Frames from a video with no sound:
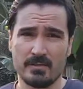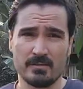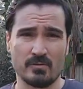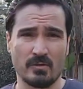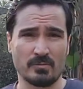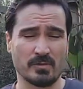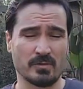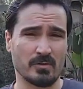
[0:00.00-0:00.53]

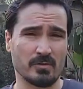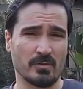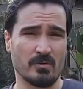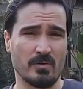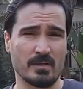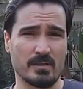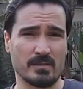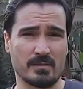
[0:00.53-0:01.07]
So I'm just going to
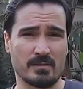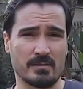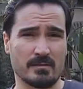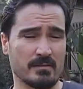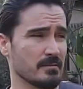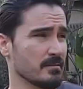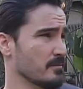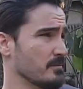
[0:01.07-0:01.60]
go as
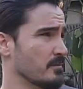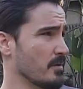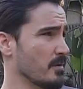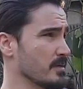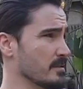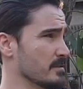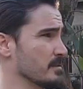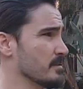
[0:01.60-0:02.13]

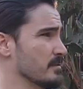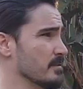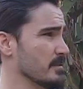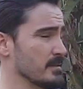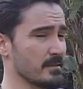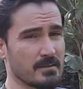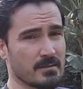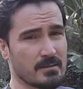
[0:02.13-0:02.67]
far as
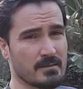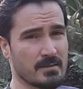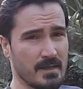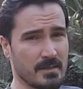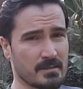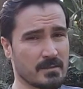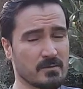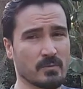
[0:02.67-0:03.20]
the
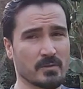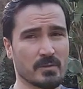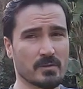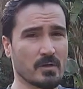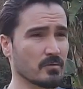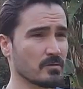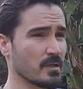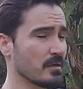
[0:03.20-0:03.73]
test with the
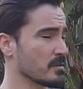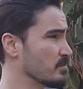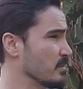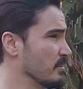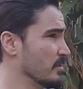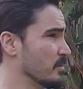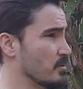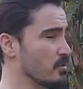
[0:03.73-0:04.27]
GODOX,
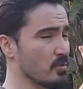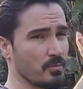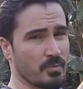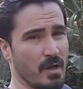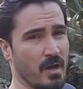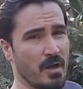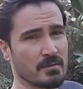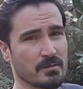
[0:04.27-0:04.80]
maybe go
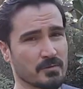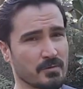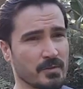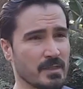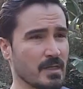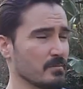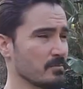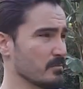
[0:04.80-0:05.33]
behind the
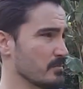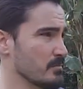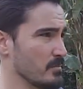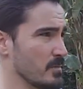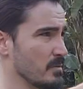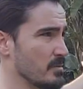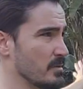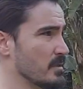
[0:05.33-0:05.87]
tree and
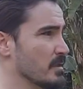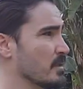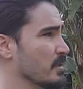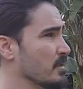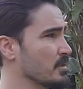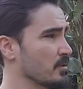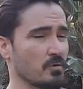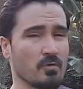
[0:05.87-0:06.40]
maybe
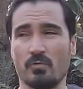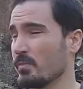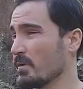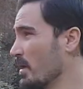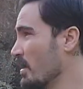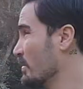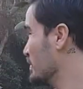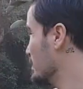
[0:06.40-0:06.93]
go
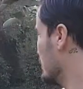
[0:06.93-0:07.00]
behind